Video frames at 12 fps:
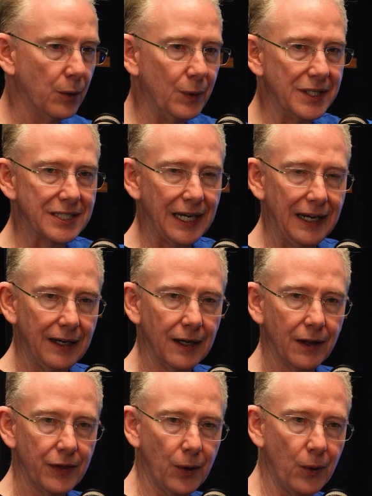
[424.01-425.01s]
we see
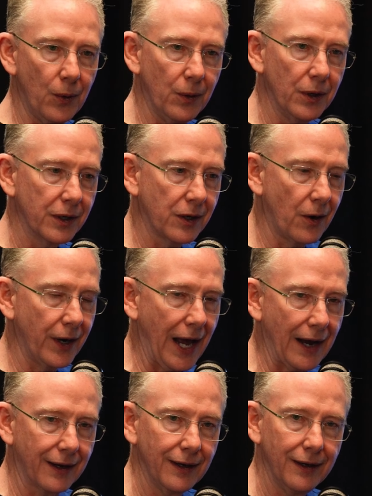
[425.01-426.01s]
the whole
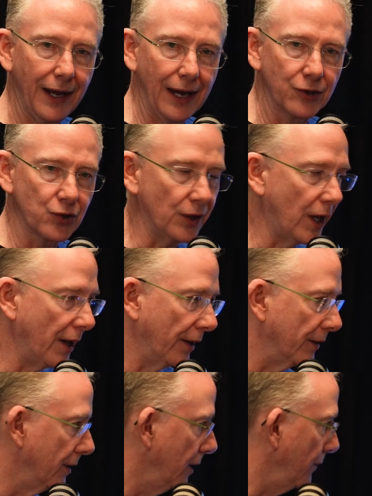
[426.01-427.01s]
cardiac
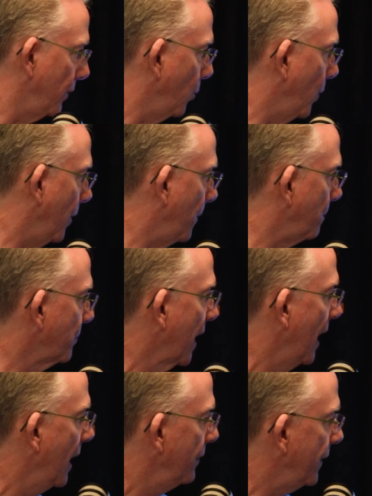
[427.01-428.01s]
enchilada, if you will.
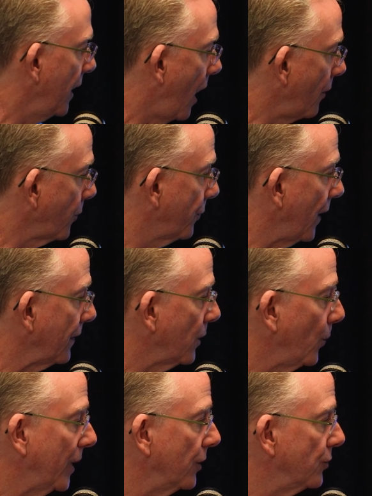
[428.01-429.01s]
The other thing that
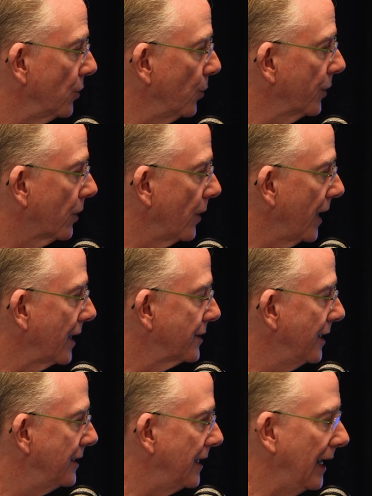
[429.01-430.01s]
we can do with cardiac
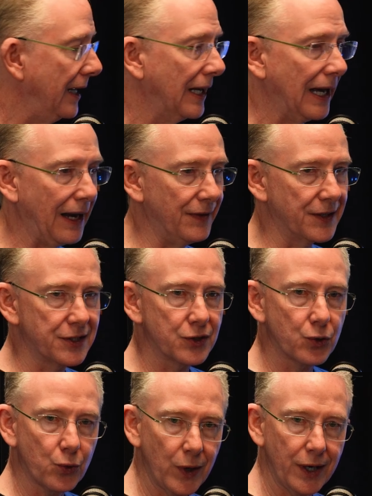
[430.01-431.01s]
CT, and this is
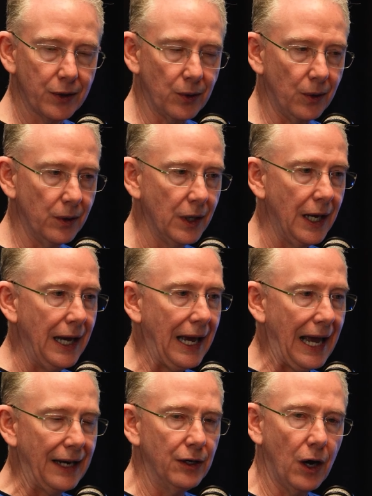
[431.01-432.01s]
critical,
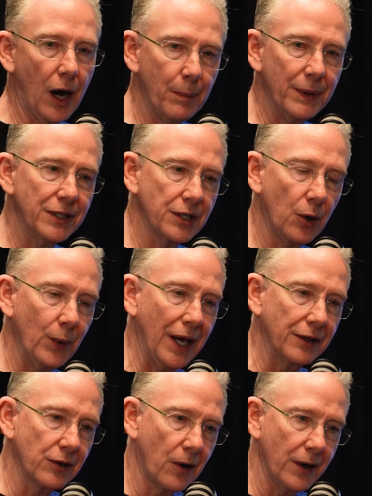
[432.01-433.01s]
and up until we
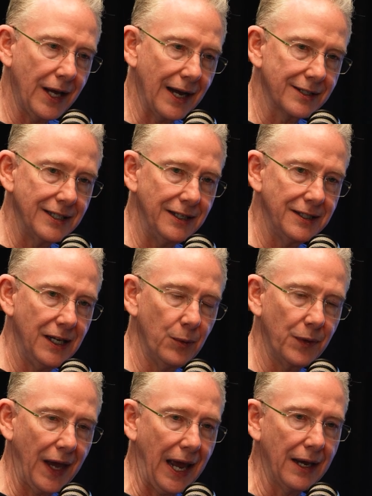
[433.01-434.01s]
had cardiac CT
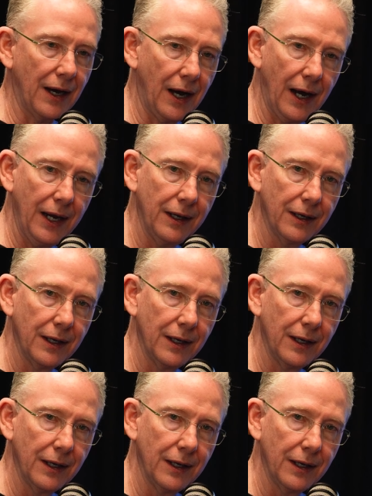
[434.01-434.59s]
with AI,